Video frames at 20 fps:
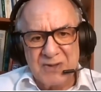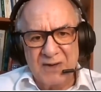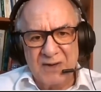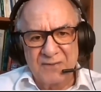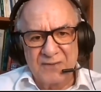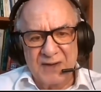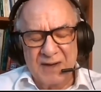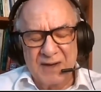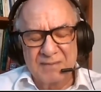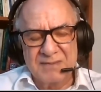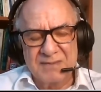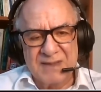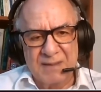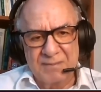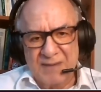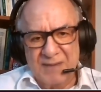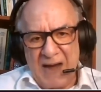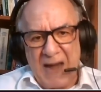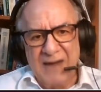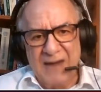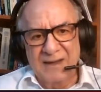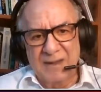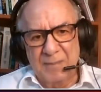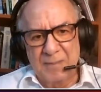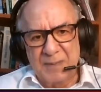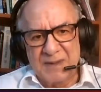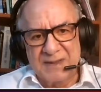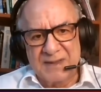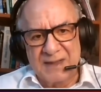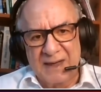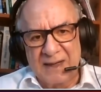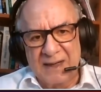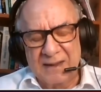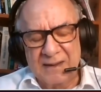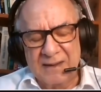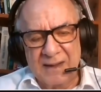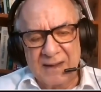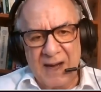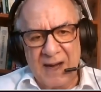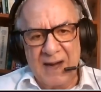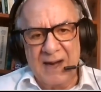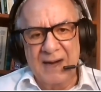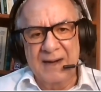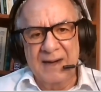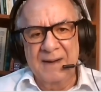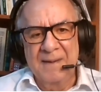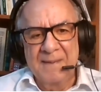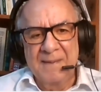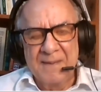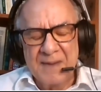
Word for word: of them, some 90%, are uh,